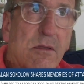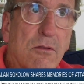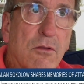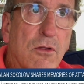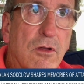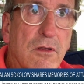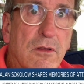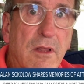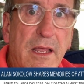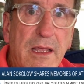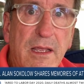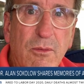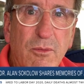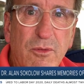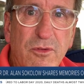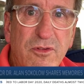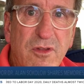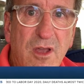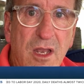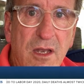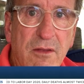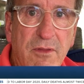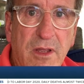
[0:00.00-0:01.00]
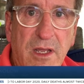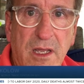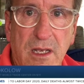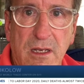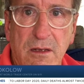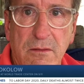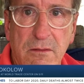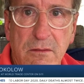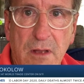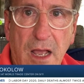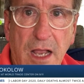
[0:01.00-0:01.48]
It looked like it was kind of like
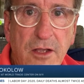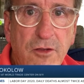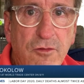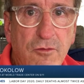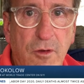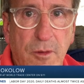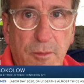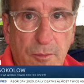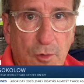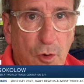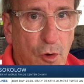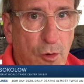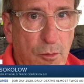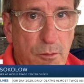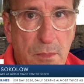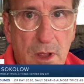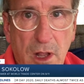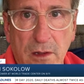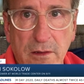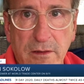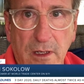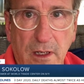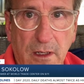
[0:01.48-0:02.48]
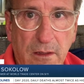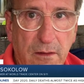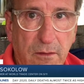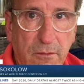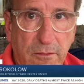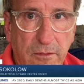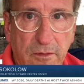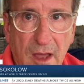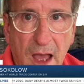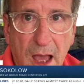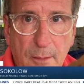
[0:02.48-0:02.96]
an ice cream cone melting. The
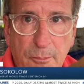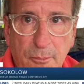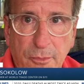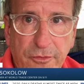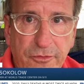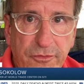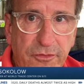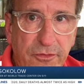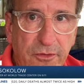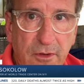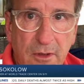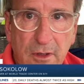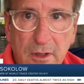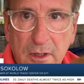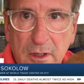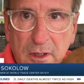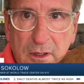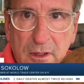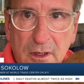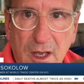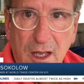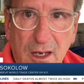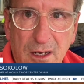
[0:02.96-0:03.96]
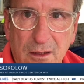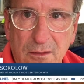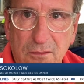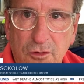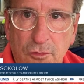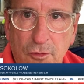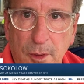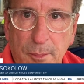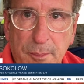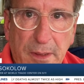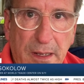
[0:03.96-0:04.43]
top was kind of
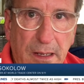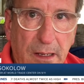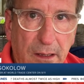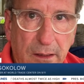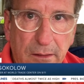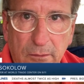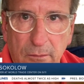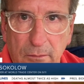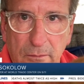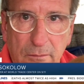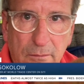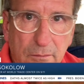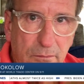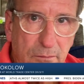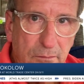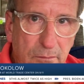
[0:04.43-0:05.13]
dripping and